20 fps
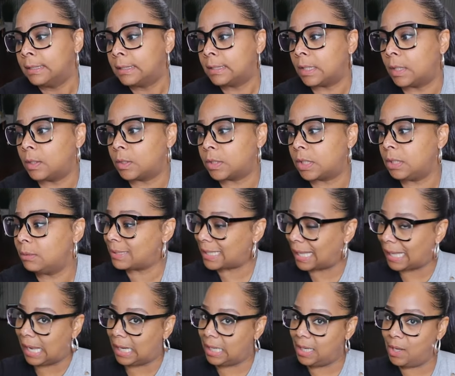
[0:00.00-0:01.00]
So she was
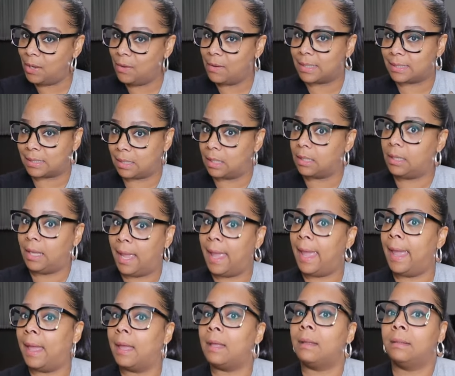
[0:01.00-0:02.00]
like, I do. I said,
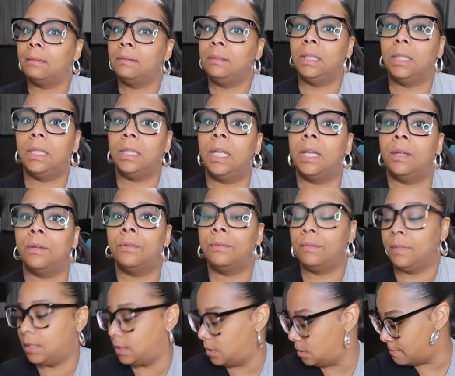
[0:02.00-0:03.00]
yeah, you
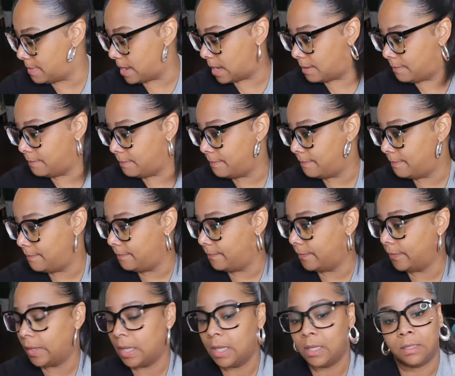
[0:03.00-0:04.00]
do. You do, ma'am.
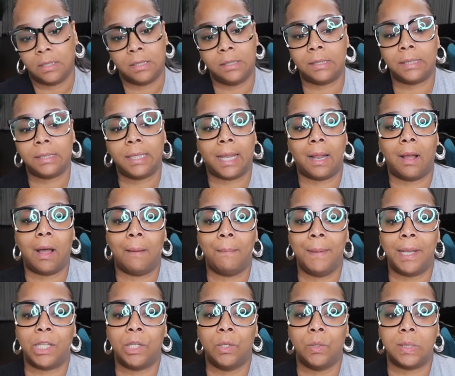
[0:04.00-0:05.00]
She said, oh, I've
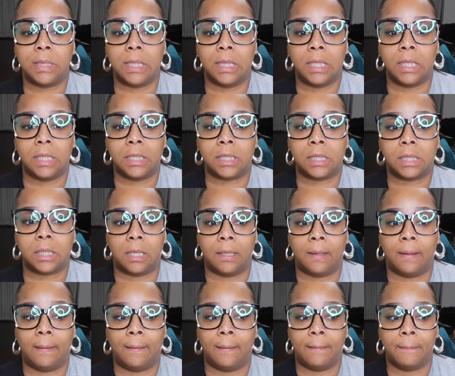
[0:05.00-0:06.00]
been using this
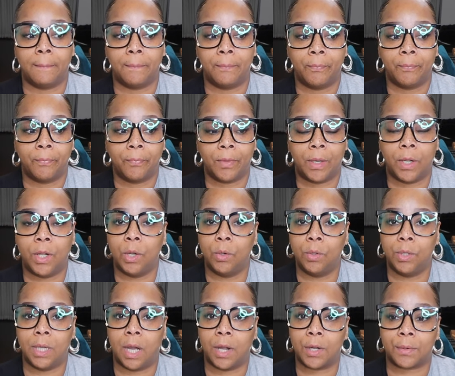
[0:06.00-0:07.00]
um,
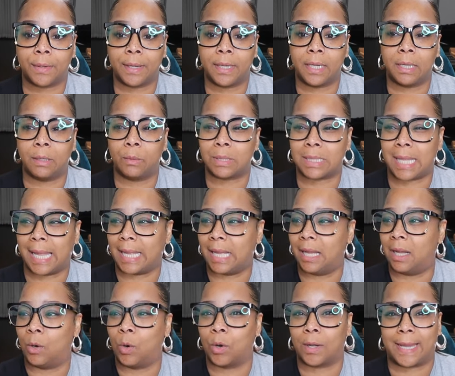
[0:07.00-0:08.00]
new deodorant. It was like
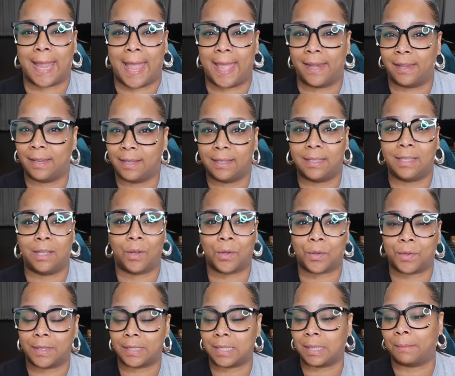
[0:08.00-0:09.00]
an organic
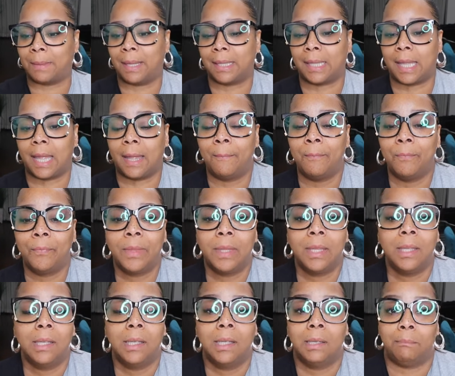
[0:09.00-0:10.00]
deodorant or something like that.
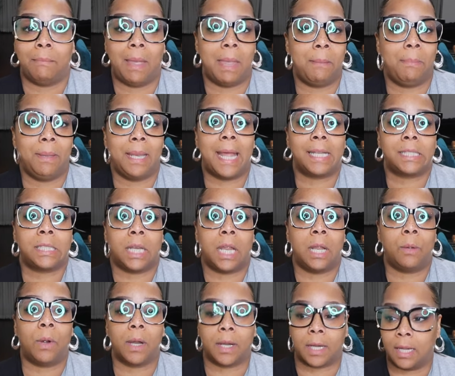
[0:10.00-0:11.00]
Maybe that shit
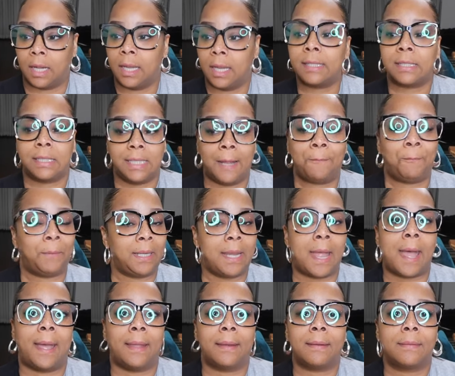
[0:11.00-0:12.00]
ain't working. It's definitely
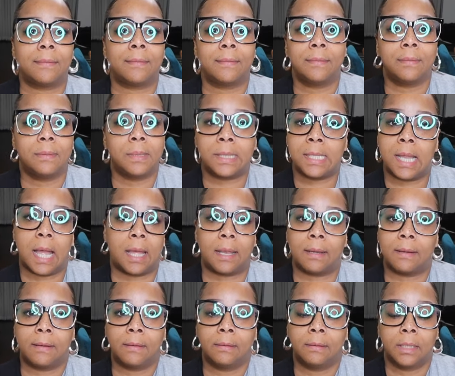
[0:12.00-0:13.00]
not. It's
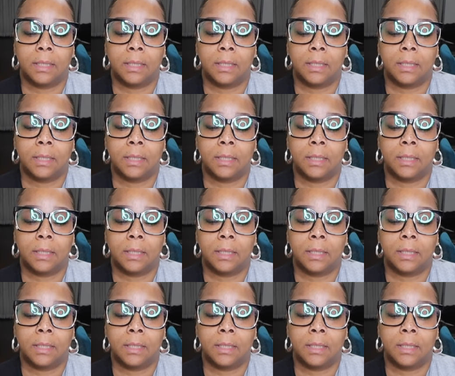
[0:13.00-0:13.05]
not.